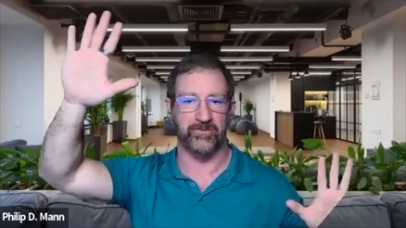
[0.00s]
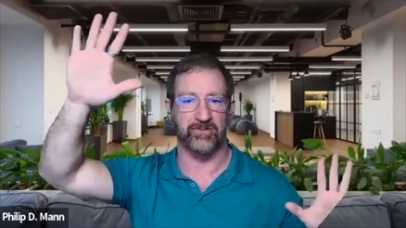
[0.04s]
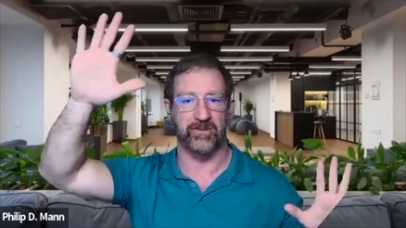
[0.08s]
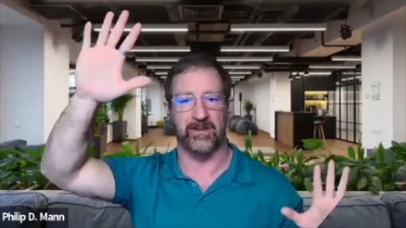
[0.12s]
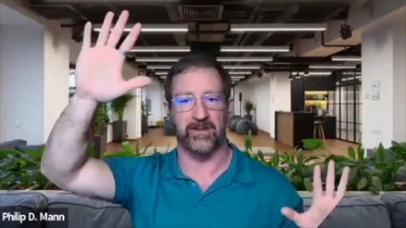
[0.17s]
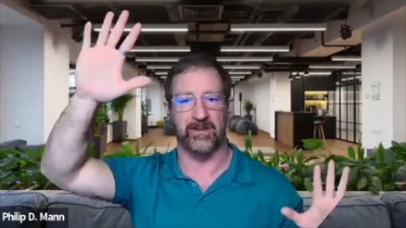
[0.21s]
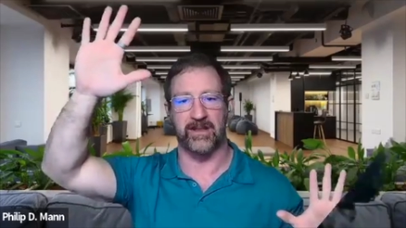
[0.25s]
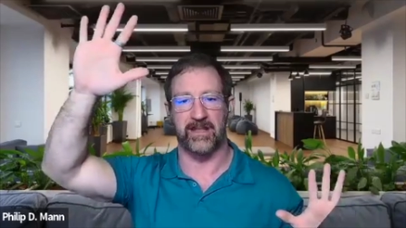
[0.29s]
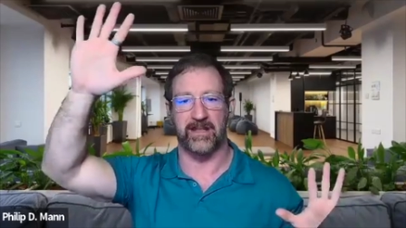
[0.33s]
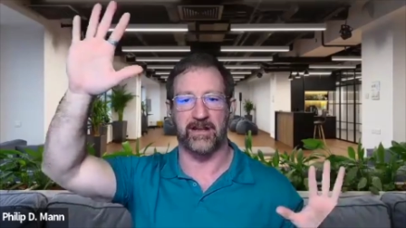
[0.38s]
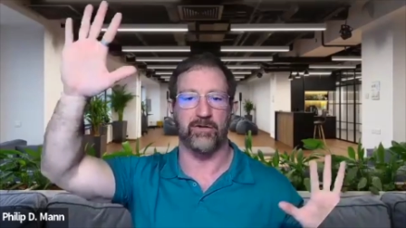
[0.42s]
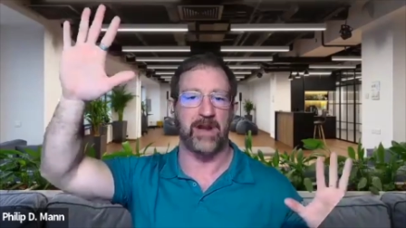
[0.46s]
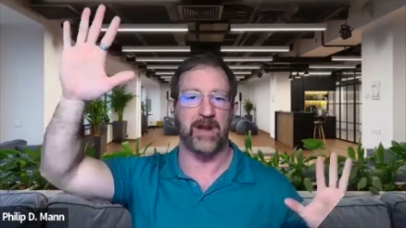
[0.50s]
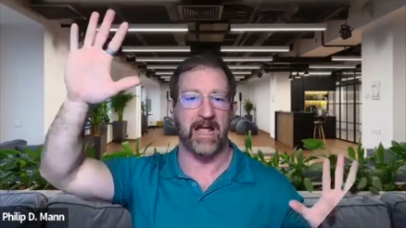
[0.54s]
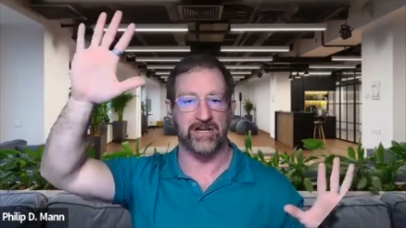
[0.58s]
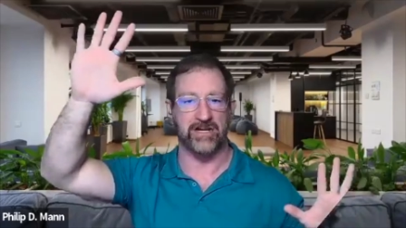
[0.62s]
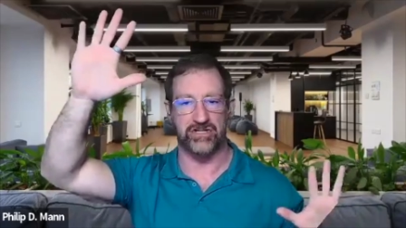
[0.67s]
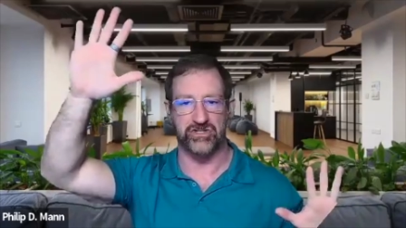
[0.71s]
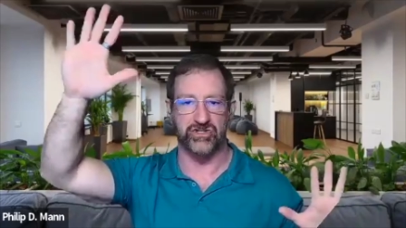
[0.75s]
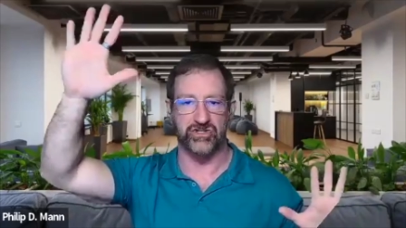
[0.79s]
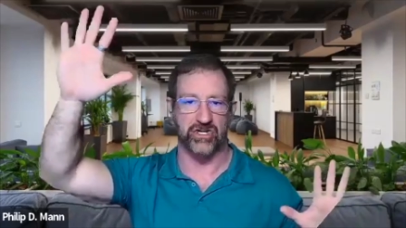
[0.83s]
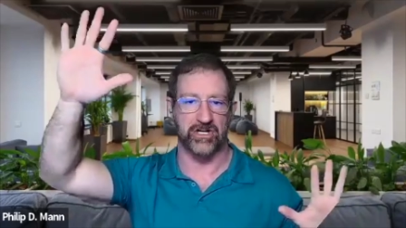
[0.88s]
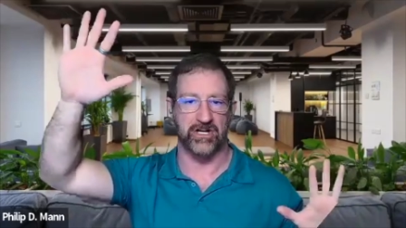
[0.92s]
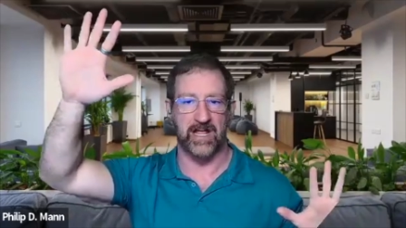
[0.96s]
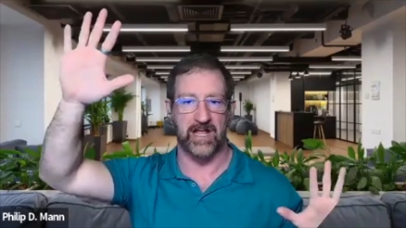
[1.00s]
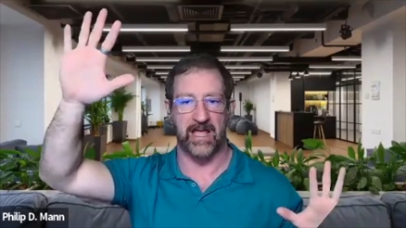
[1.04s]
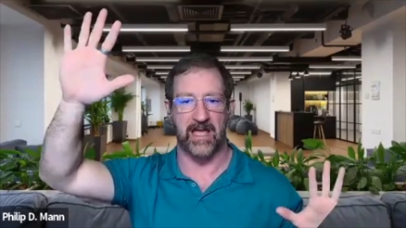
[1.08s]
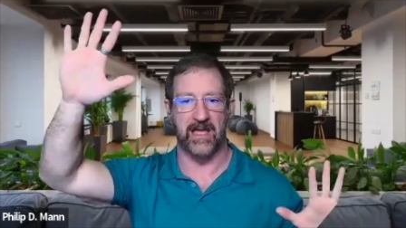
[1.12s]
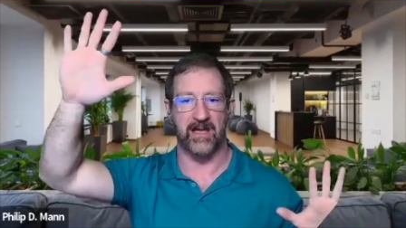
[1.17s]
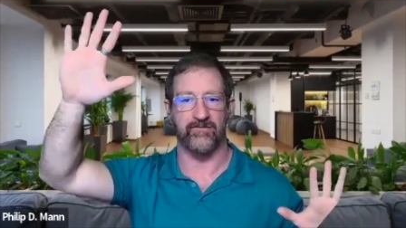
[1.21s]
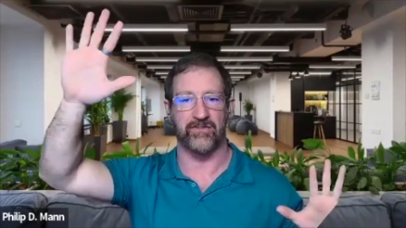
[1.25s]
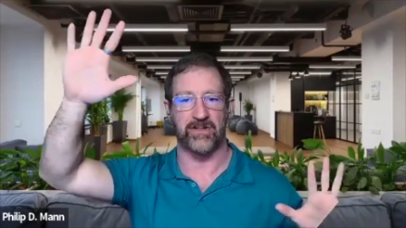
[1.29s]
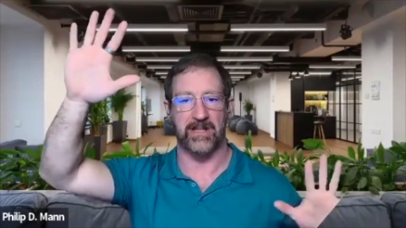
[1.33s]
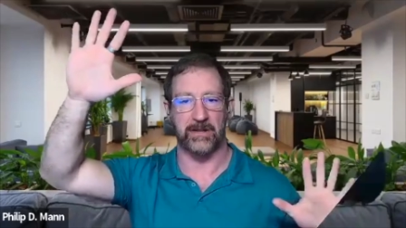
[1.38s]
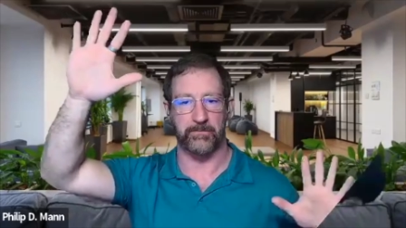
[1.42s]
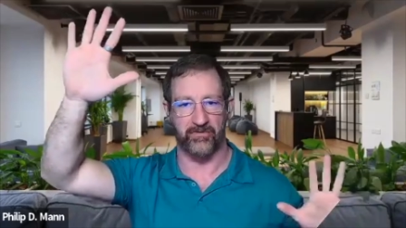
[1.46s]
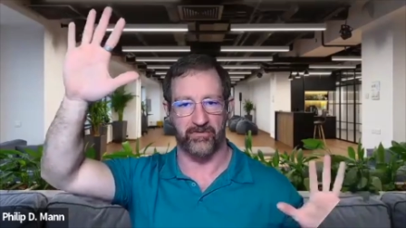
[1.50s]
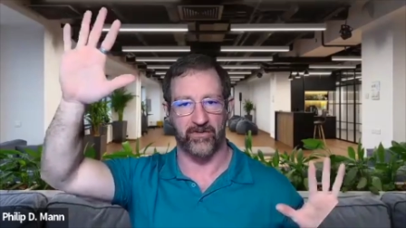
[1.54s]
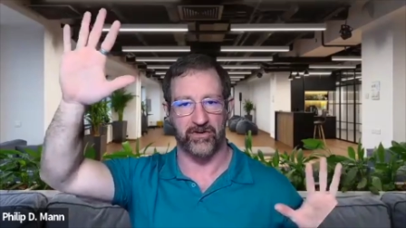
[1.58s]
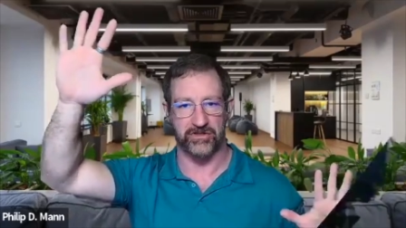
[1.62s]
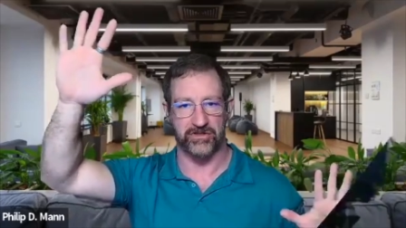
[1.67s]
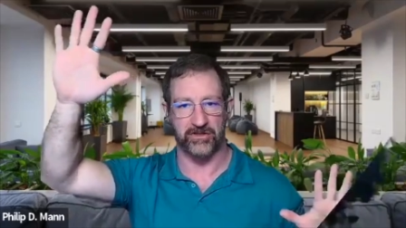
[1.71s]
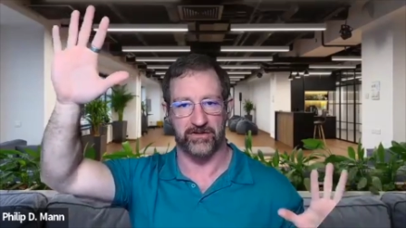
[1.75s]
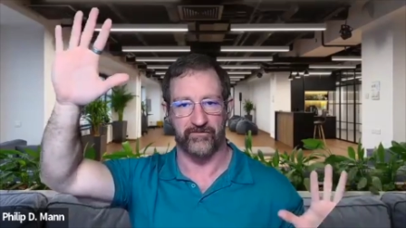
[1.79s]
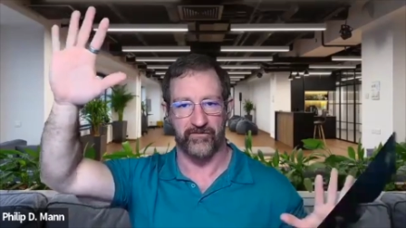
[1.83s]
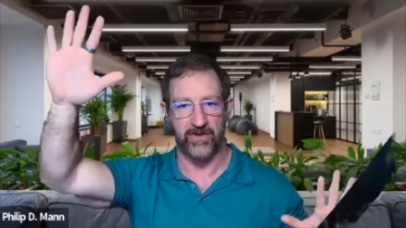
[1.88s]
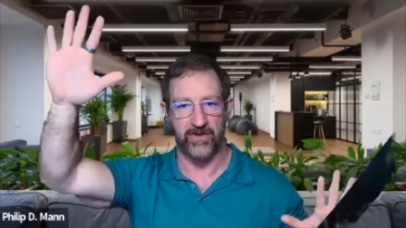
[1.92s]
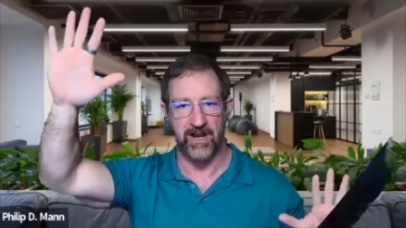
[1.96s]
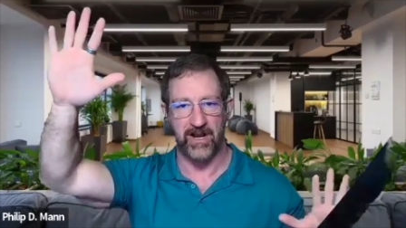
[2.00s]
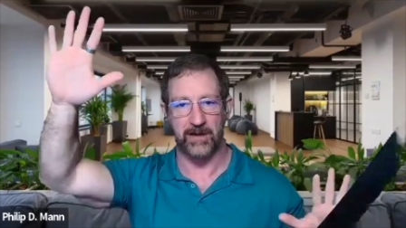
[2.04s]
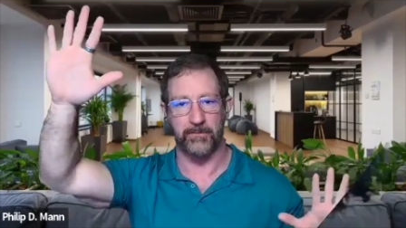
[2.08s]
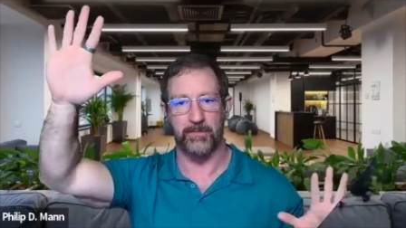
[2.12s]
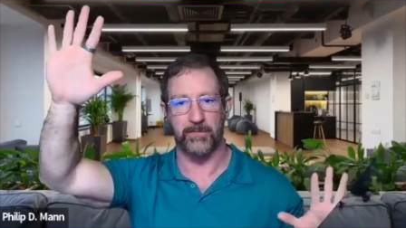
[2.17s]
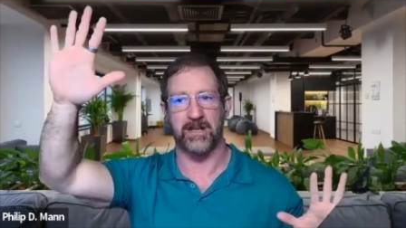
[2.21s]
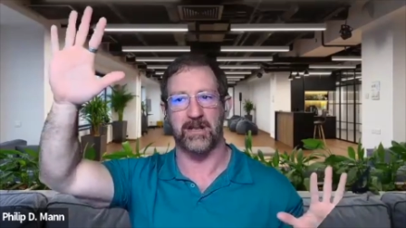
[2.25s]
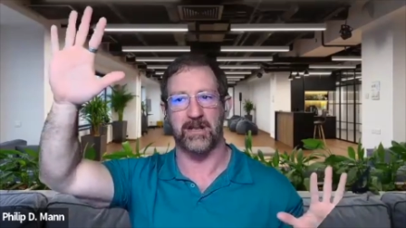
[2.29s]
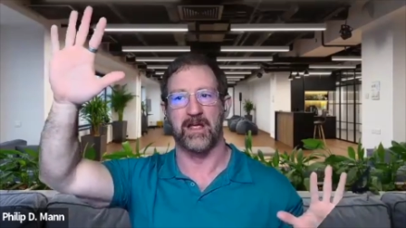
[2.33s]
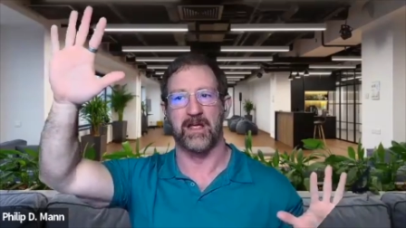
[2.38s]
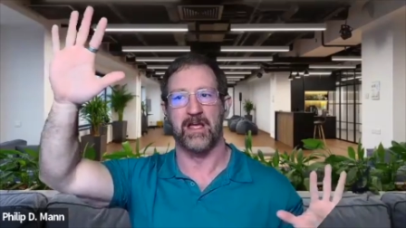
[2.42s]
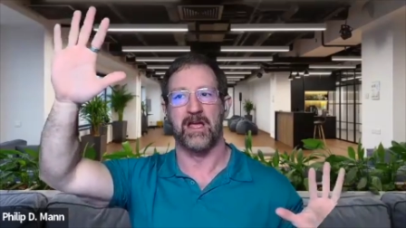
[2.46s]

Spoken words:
and interactions you're going to have in that professional environment.